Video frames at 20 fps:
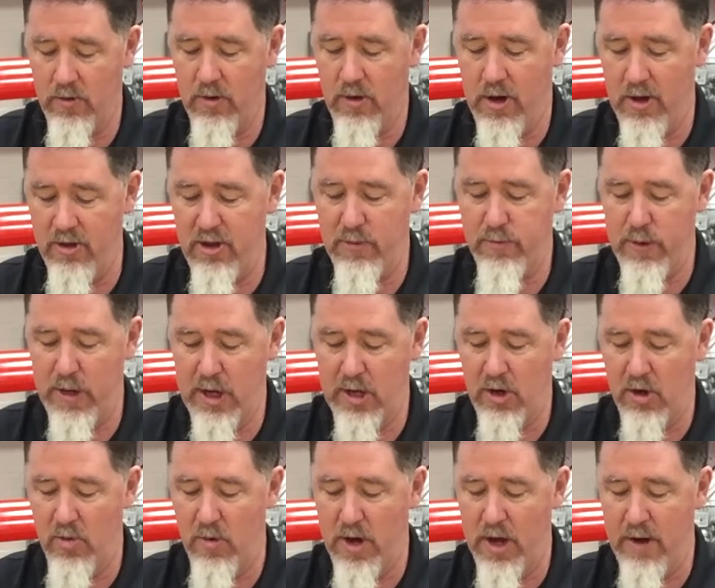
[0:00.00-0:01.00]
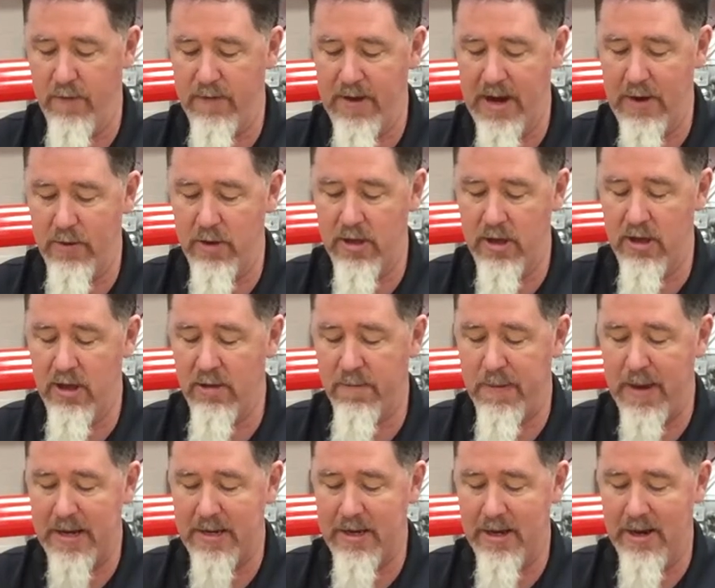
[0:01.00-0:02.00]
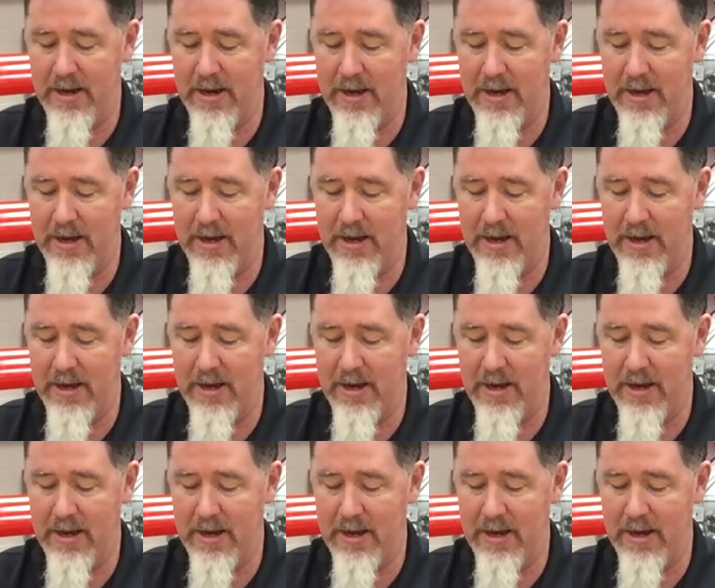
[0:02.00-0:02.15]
on this particular one, if I was inspecting